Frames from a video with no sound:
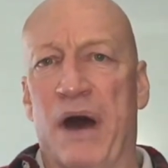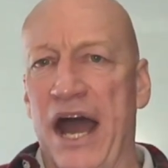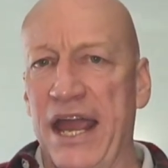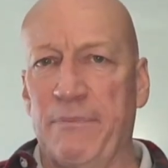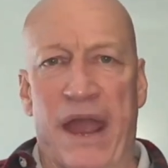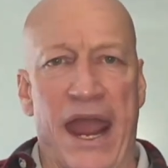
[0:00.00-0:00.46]

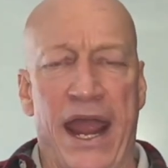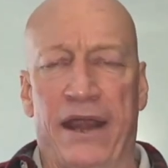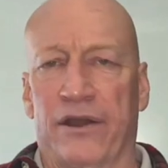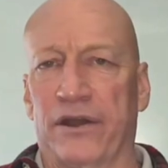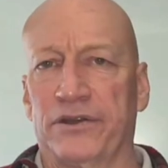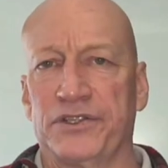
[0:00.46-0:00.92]
pipe
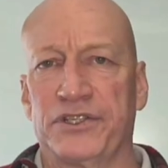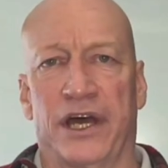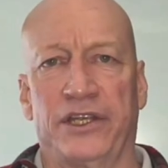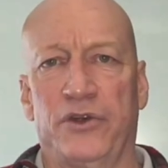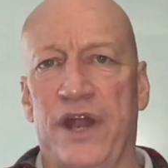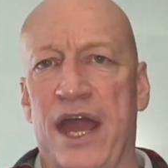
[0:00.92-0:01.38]
hangers,
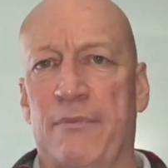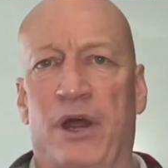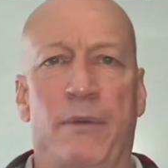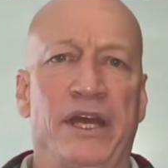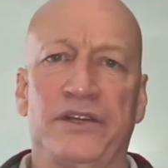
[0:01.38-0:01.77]
you name it.